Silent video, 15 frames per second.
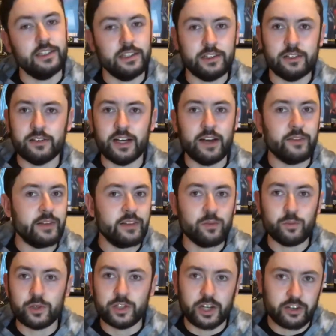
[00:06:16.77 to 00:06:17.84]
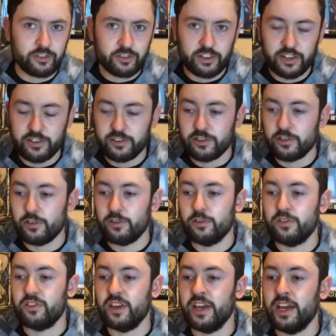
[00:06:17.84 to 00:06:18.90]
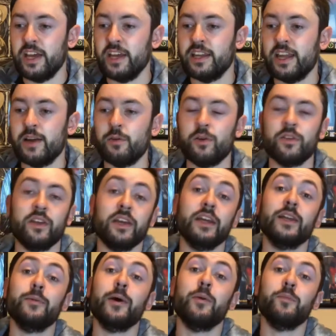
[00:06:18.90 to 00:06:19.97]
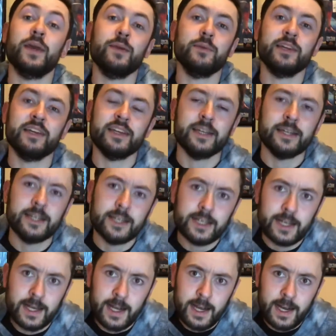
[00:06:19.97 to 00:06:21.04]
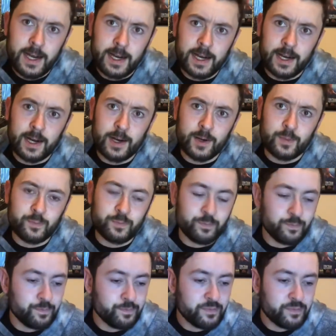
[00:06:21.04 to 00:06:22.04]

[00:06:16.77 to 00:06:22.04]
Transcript: you know, having some production issues and they were thinking about maybe um,